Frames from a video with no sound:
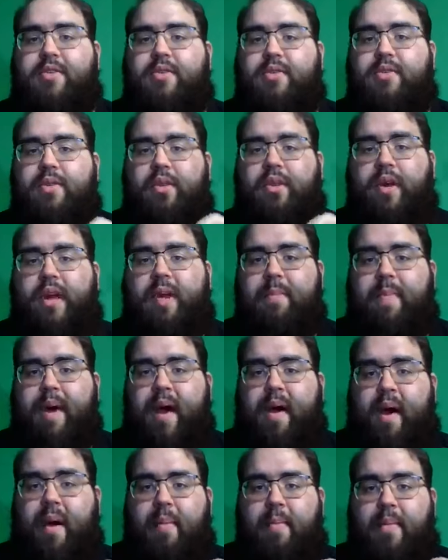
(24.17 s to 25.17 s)
to look at
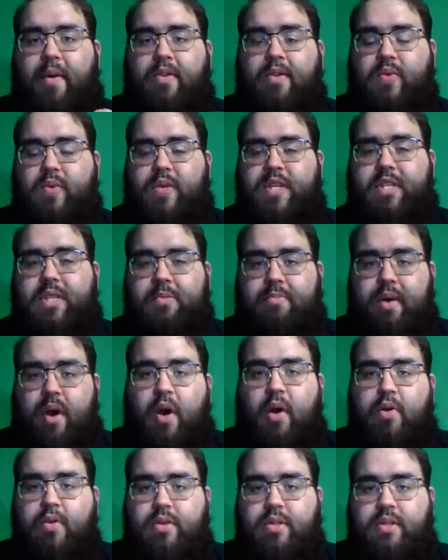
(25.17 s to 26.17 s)
my most recent
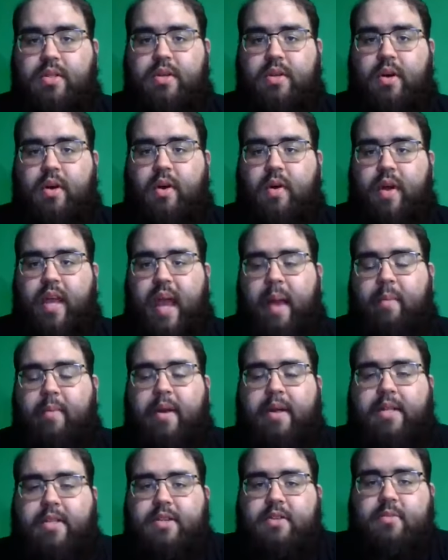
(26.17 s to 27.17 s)
post on
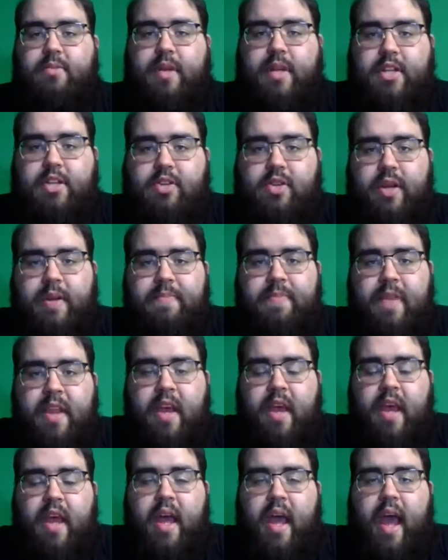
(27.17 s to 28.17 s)
Camp Creek Student Ministry,
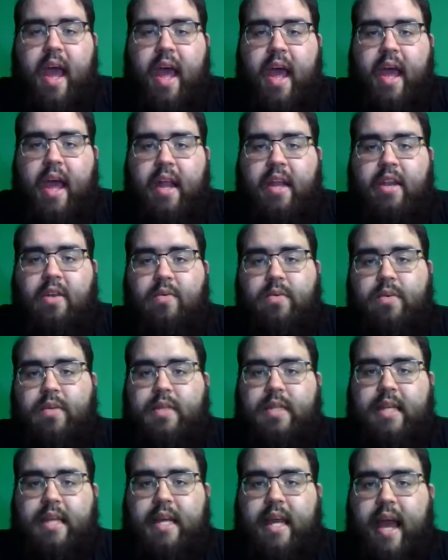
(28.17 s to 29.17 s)
and you
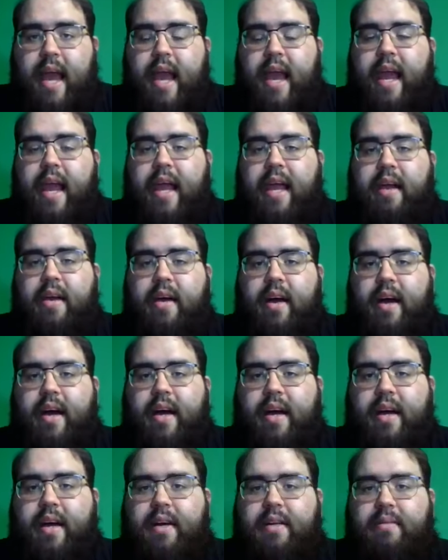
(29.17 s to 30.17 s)
will see
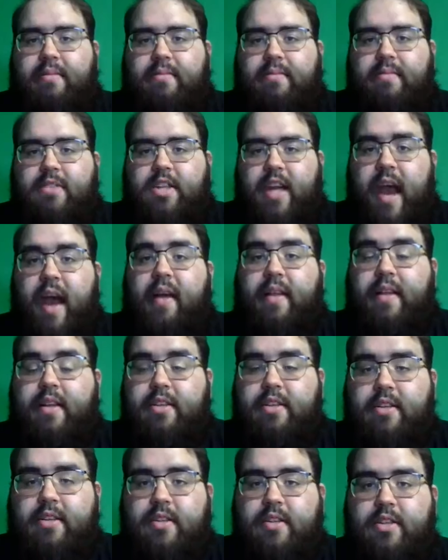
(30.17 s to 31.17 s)
a
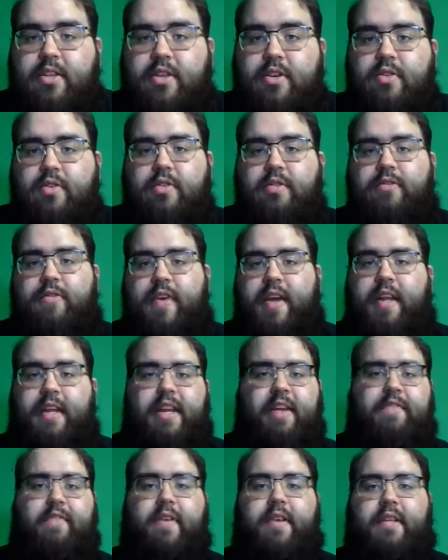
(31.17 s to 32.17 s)
challenge to
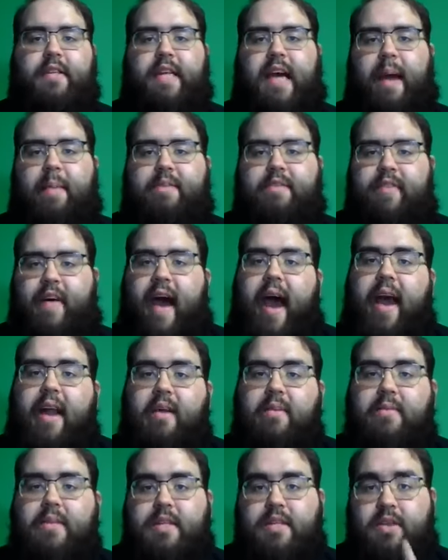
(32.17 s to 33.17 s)
fit different types of
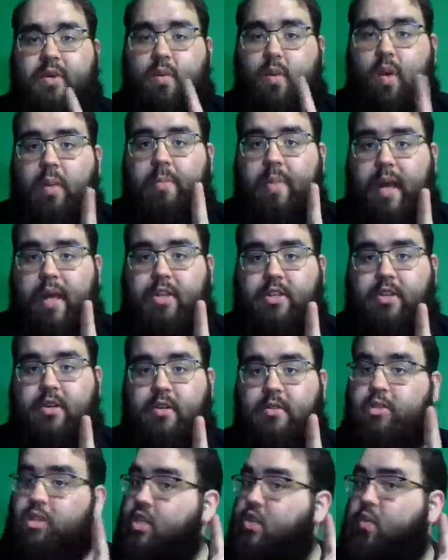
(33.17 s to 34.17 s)
items into one
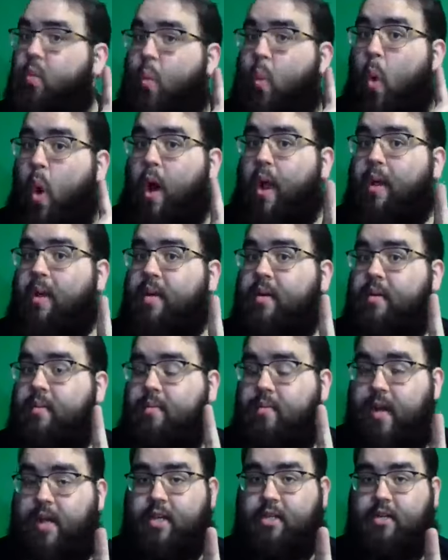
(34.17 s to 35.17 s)
picture, just one
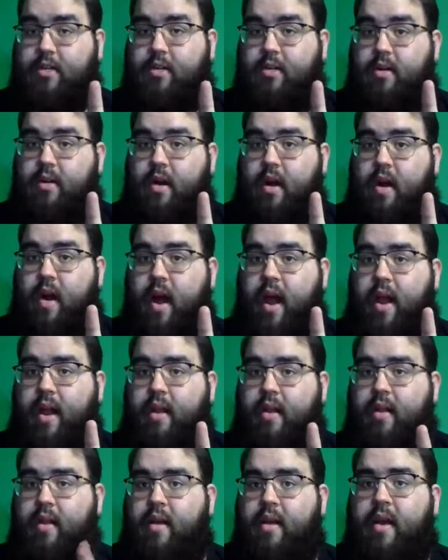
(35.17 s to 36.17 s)
picture, all
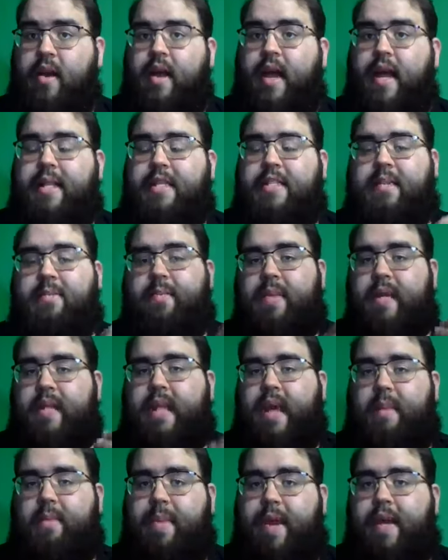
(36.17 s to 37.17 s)
right? And
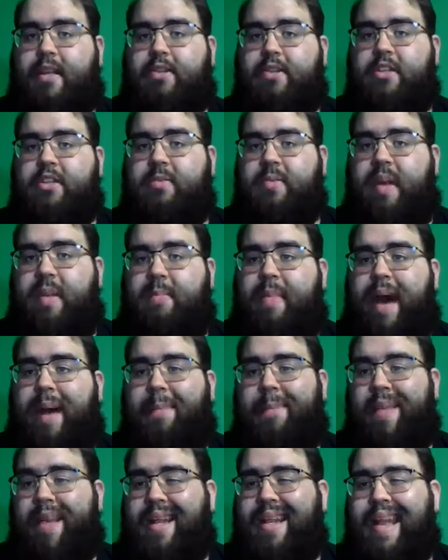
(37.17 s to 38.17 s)
submit that picture to me
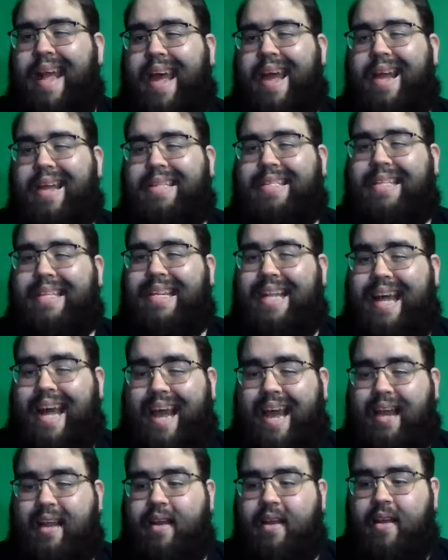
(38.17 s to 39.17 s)
by midnight
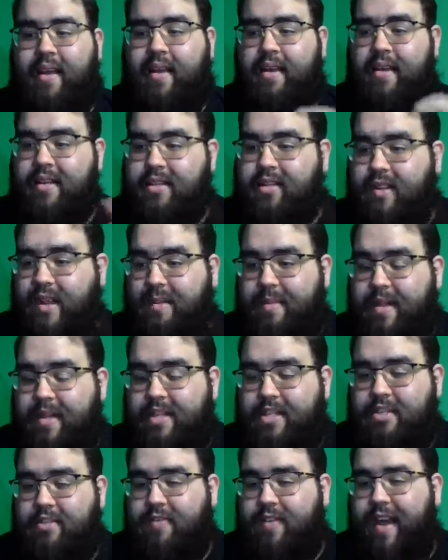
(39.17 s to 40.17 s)
tonight. So that
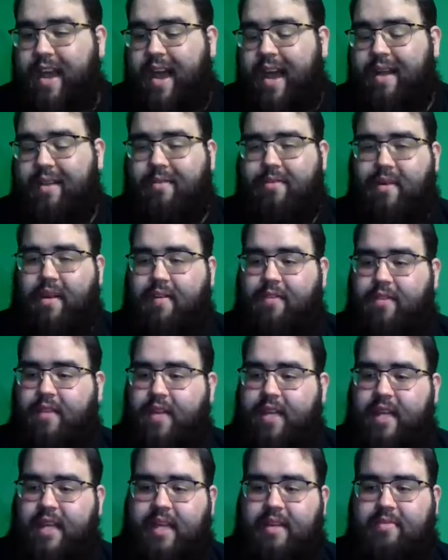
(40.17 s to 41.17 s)
means you've got
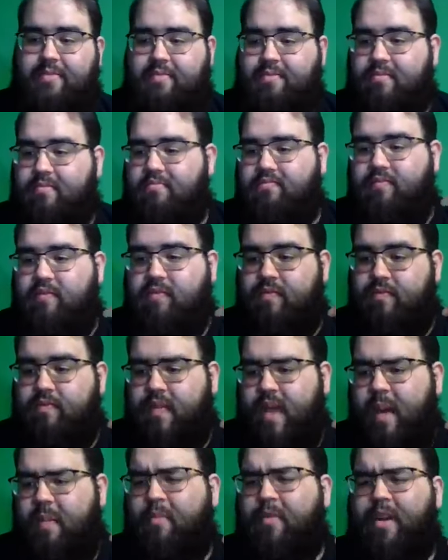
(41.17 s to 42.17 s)
roughly,
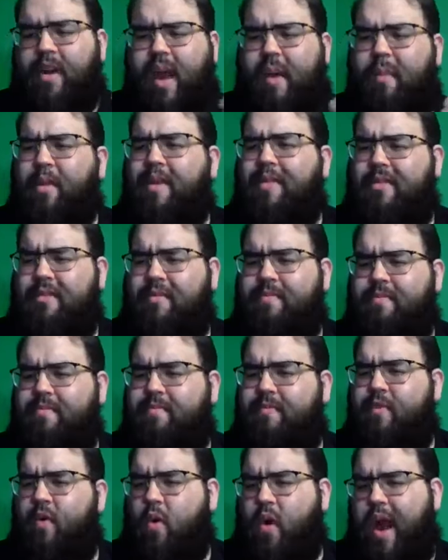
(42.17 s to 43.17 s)
I'm gonna give you
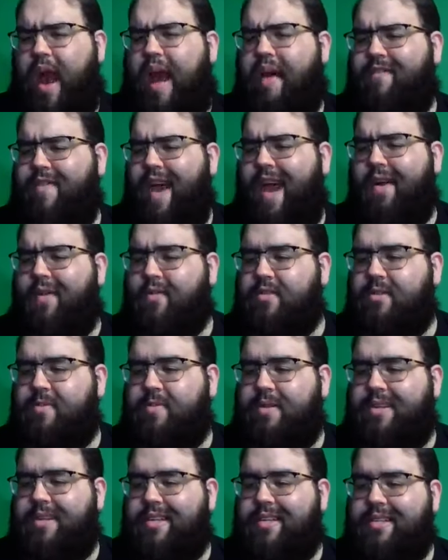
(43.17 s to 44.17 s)
4.5 hours
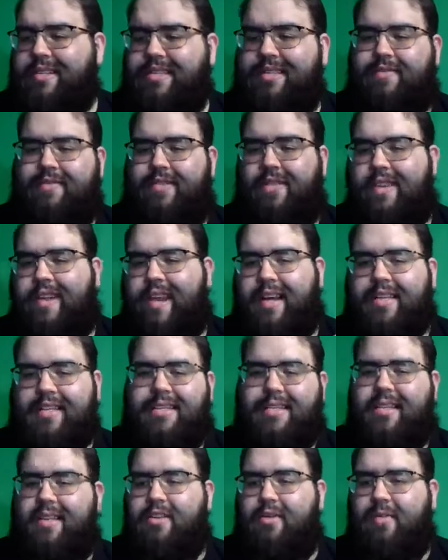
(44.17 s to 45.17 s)
because for the
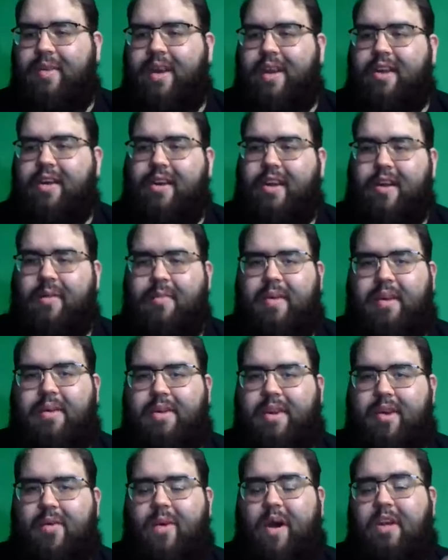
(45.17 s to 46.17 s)
next little bit you're gonna be
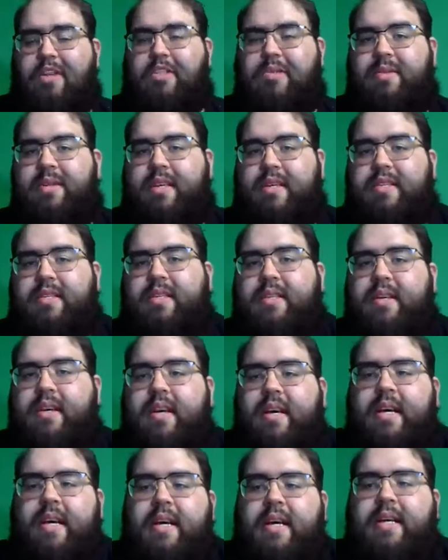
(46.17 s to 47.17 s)
on here watching this.
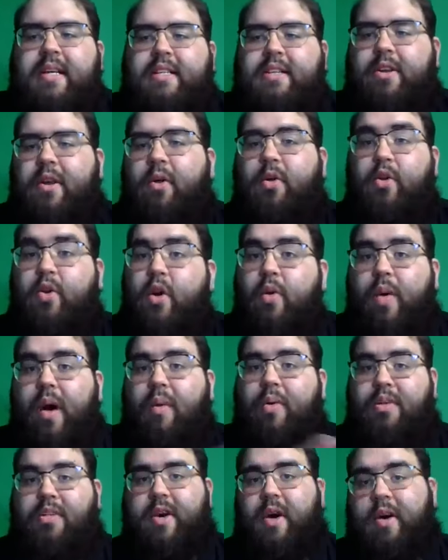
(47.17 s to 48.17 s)
So don't do it
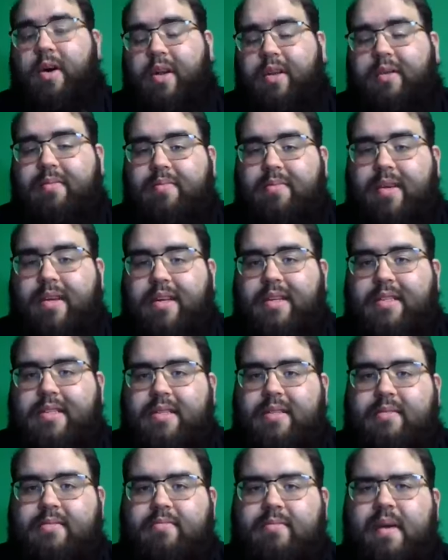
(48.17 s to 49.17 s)
while we're talking
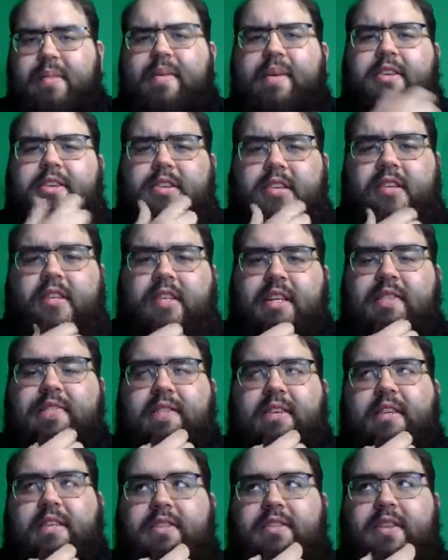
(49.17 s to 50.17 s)
because maybe I should have
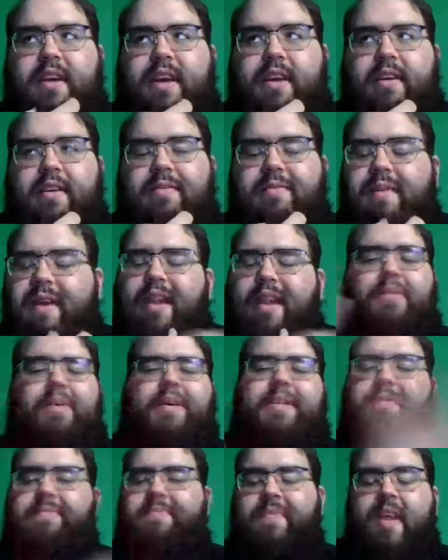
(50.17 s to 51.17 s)
saved this till later.
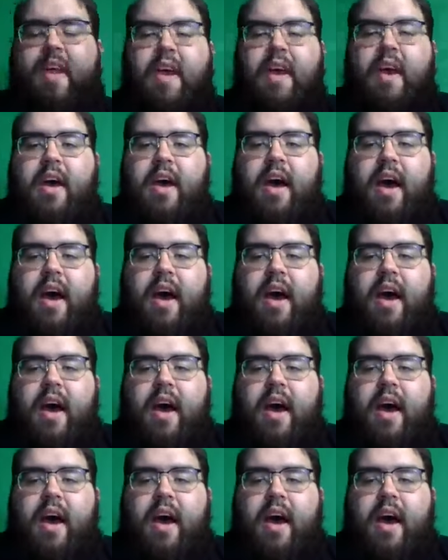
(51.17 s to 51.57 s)
Anyways,